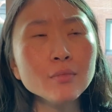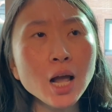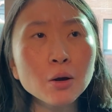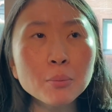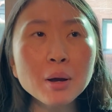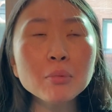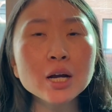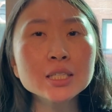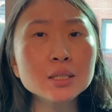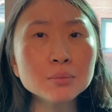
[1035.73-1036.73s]
I remember
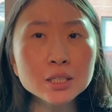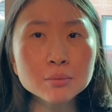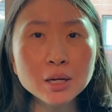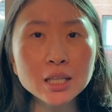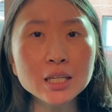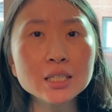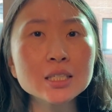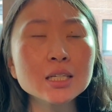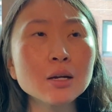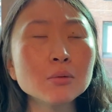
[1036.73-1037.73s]
I submitted my
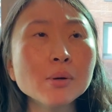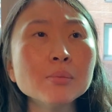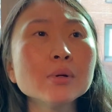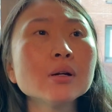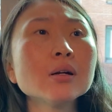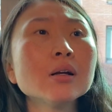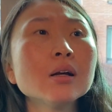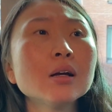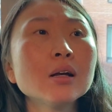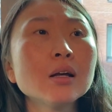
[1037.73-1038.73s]
list. I remember,
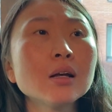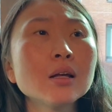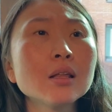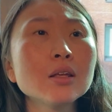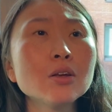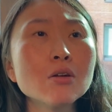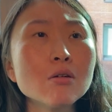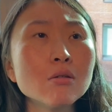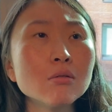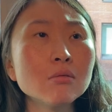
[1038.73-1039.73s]

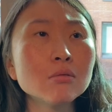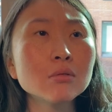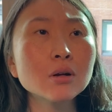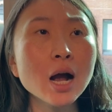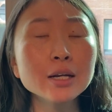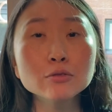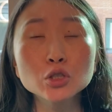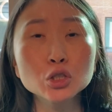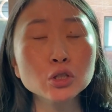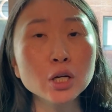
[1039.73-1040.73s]
kind of
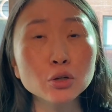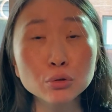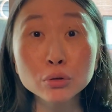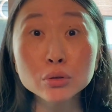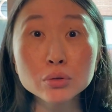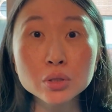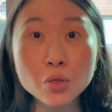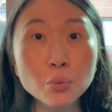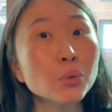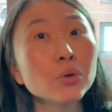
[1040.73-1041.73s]
just trying to cruise
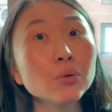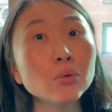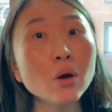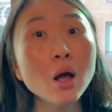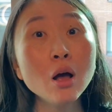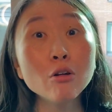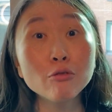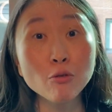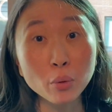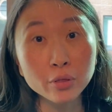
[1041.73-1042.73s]
through
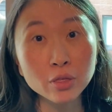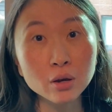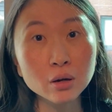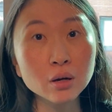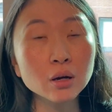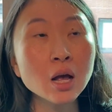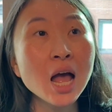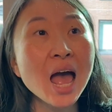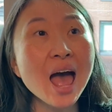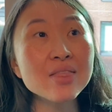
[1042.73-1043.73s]
fourth year.
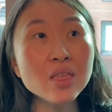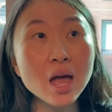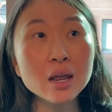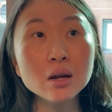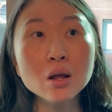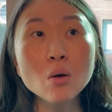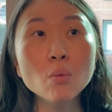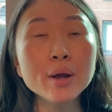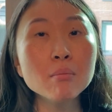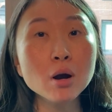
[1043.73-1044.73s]
And then
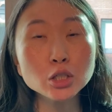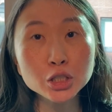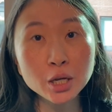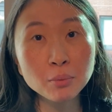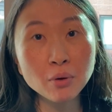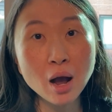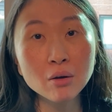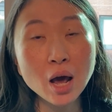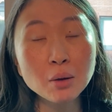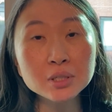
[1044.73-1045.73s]
when March came
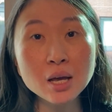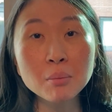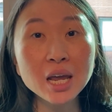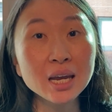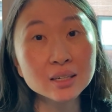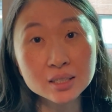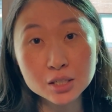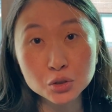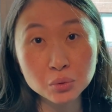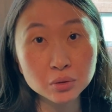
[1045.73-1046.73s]
around, I was on my
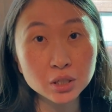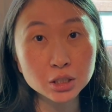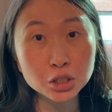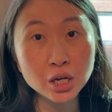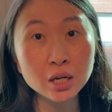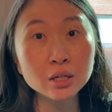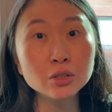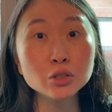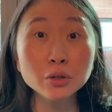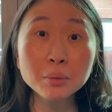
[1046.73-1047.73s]
anesthesia rotation
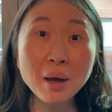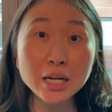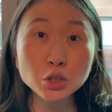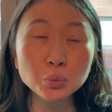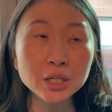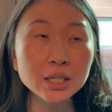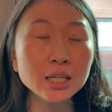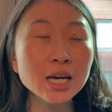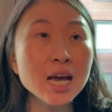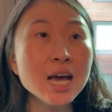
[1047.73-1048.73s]
during match
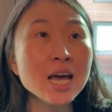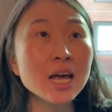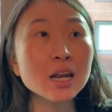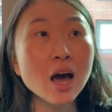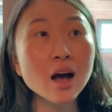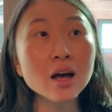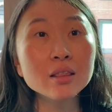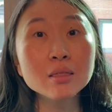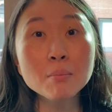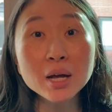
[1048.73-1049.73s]
week. And
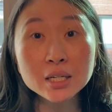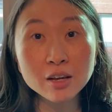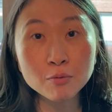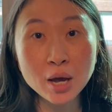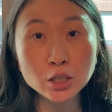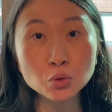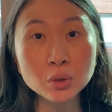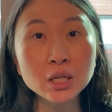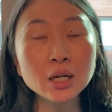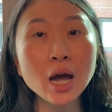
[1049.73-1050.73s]
on the Monday of match
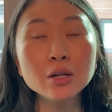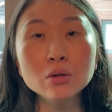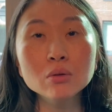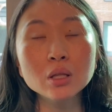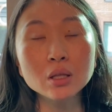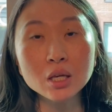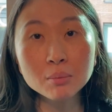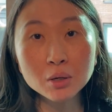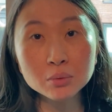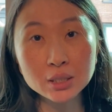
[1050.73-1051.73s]
week, I knew that the
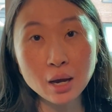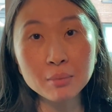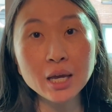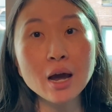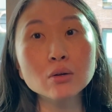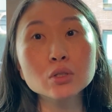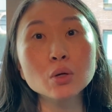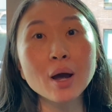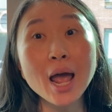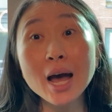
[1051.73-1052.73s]
email was coming out,
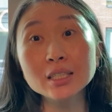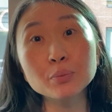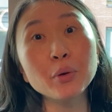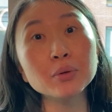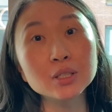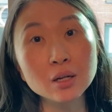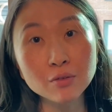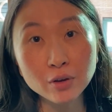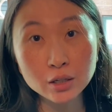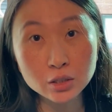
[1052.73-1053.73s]
so I asked my resident
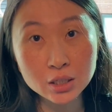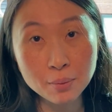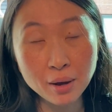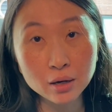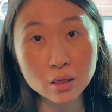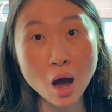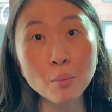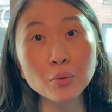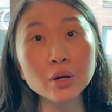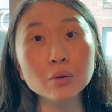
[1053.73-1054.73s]
if I could step out of the
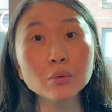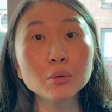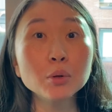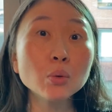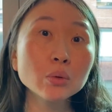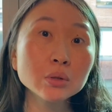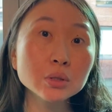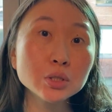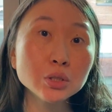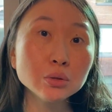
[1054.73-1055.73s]
operating room in order
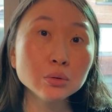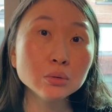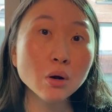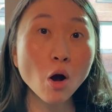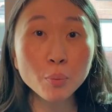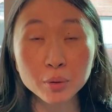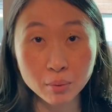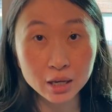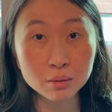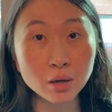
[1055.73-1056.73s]
to open
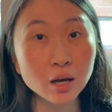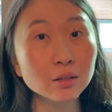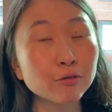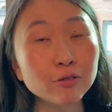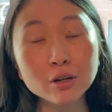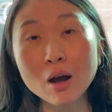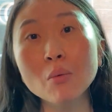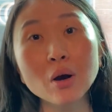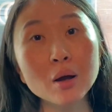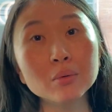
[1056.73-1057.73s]
my email and figure
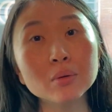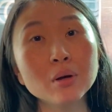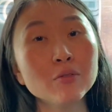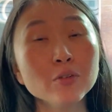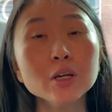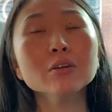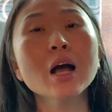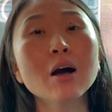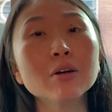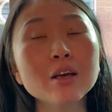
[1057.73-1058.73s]

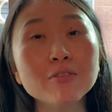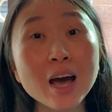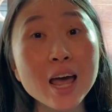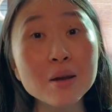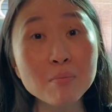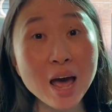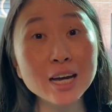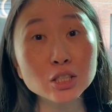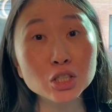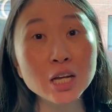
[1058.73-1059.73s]
out if I had
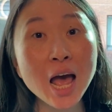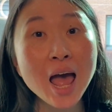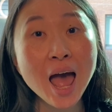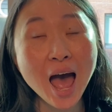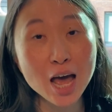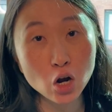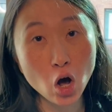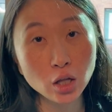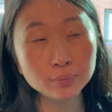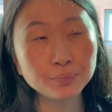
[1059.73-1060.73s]
matched at all.